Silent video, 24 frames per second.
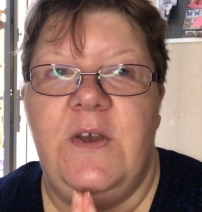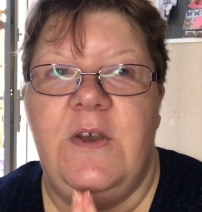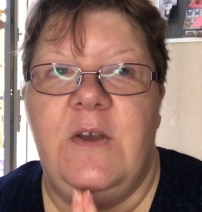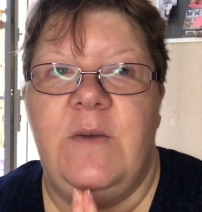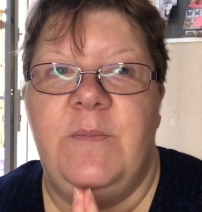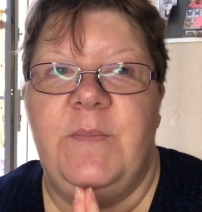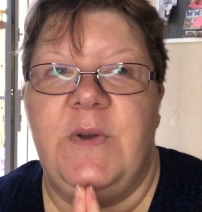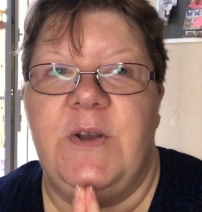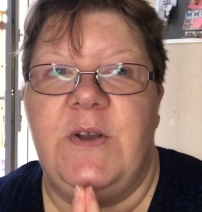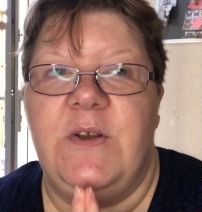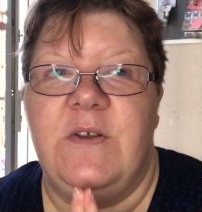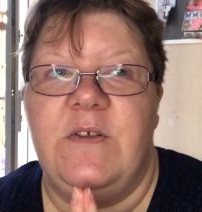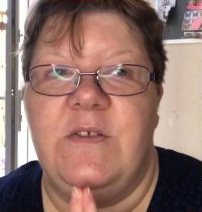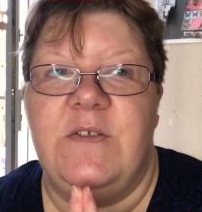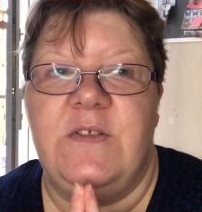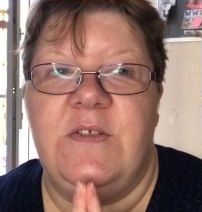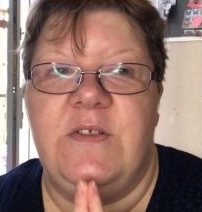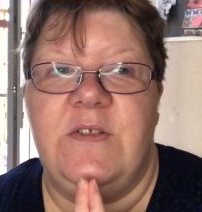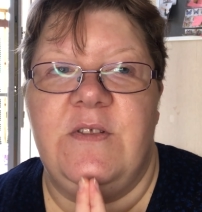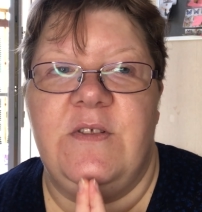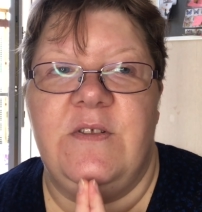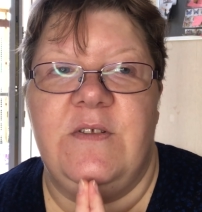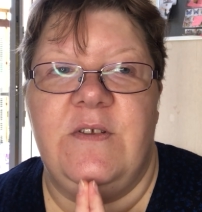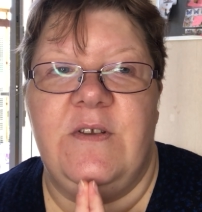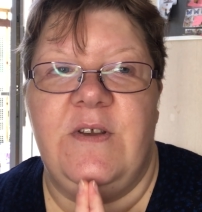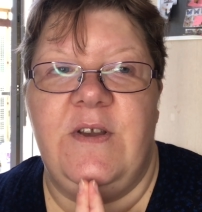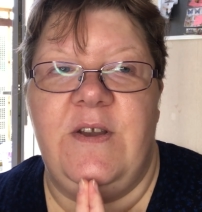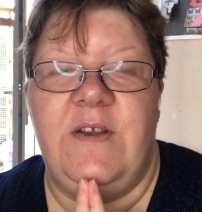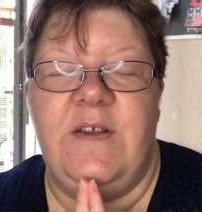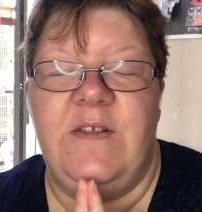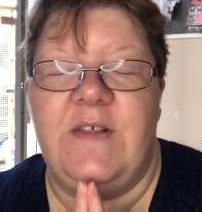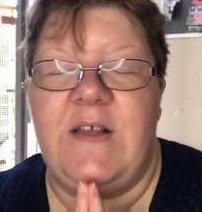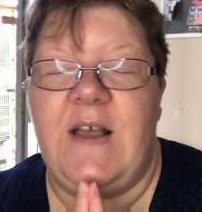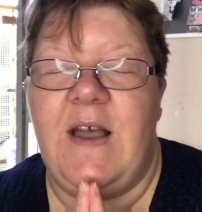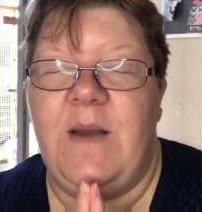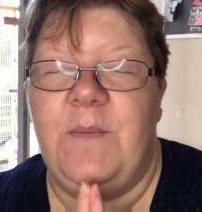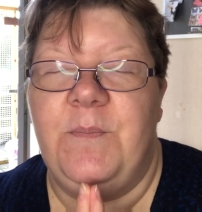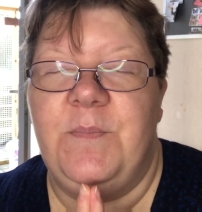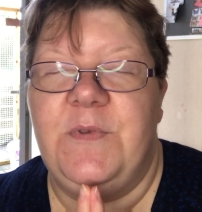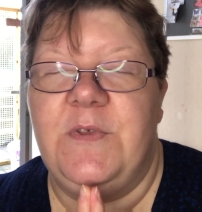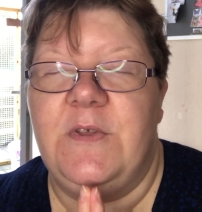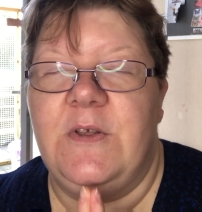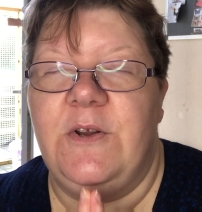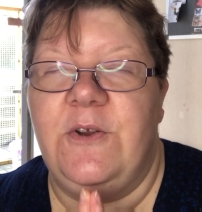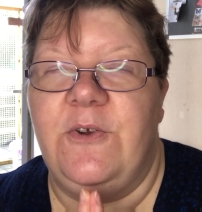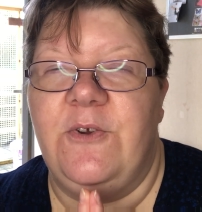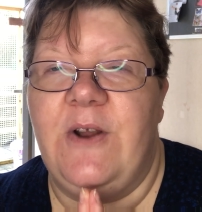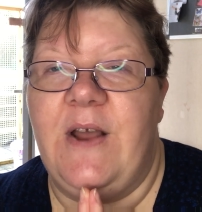because it's
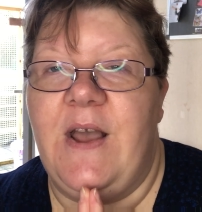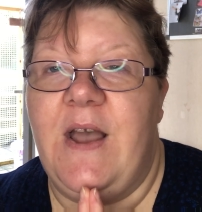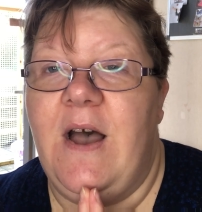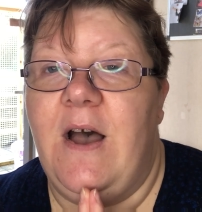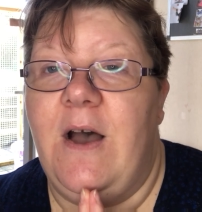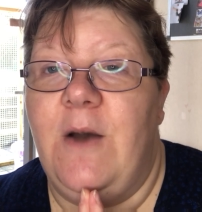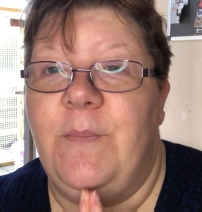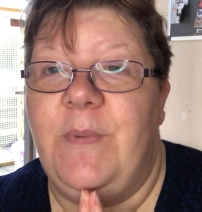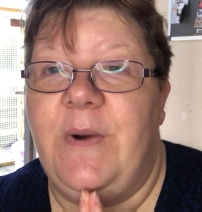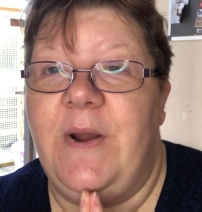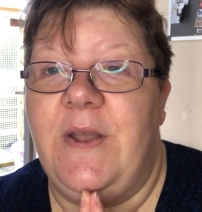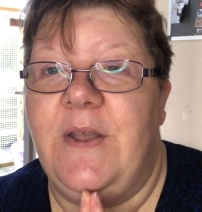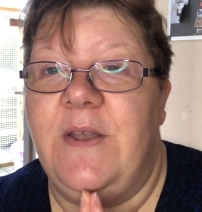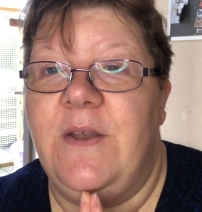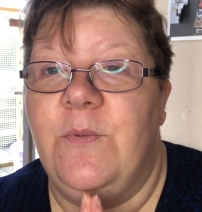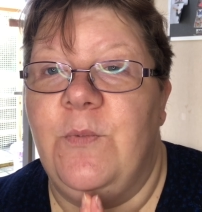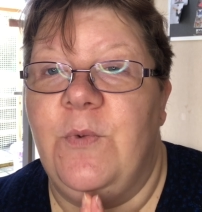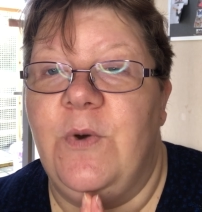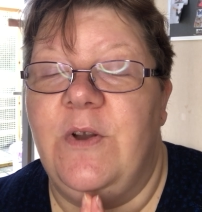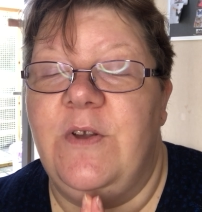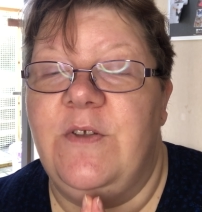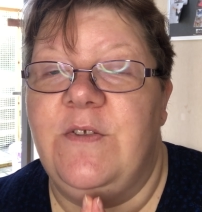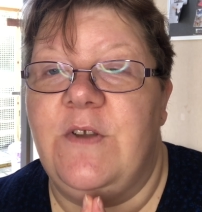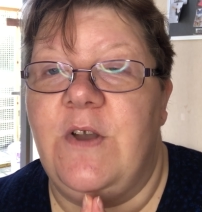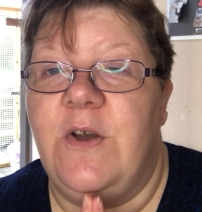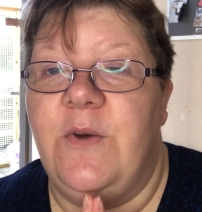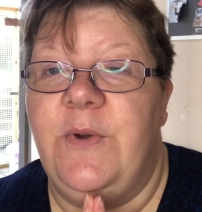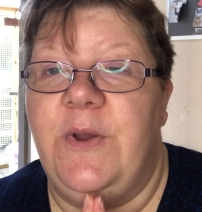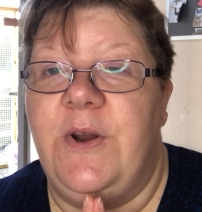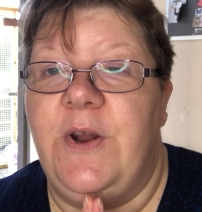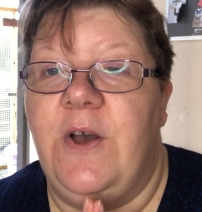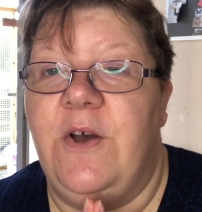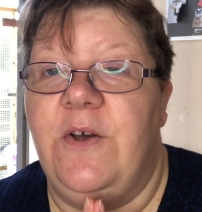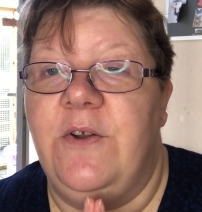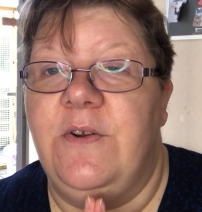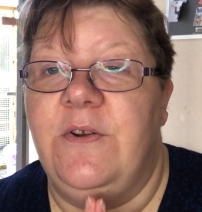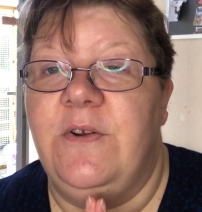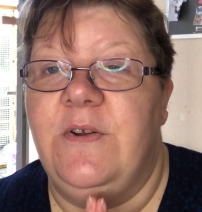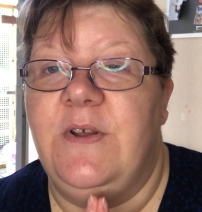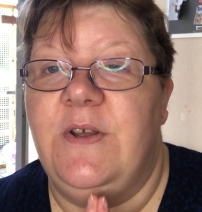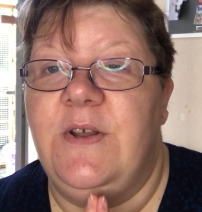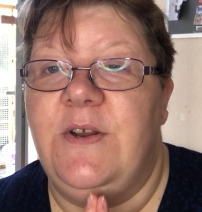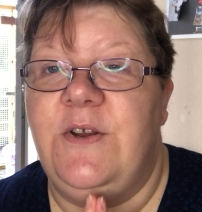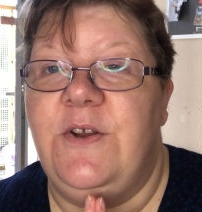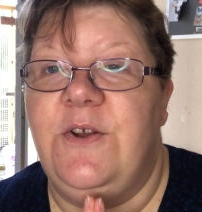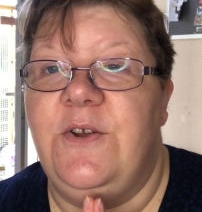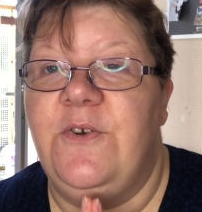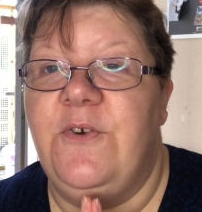absolutely heartbreaking what is going on
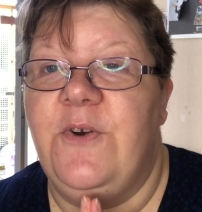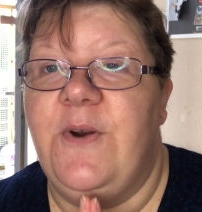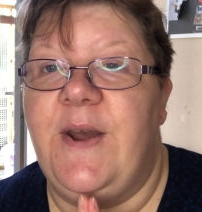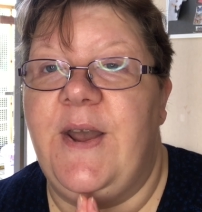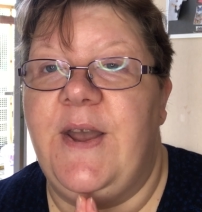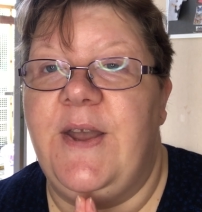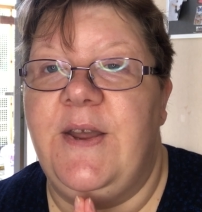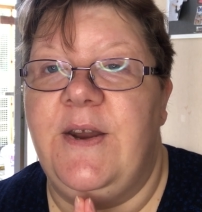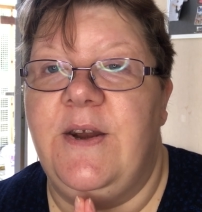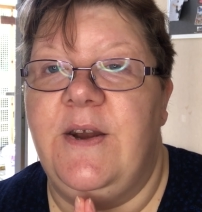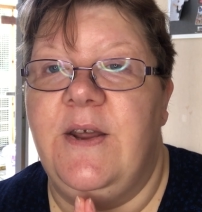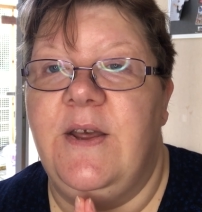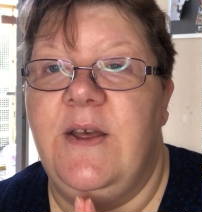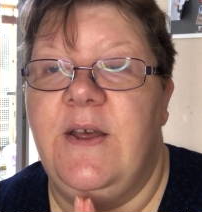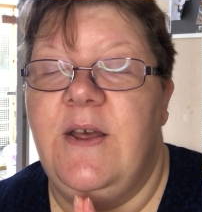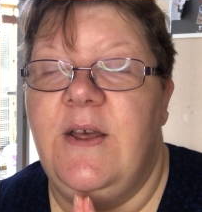in Ukraine.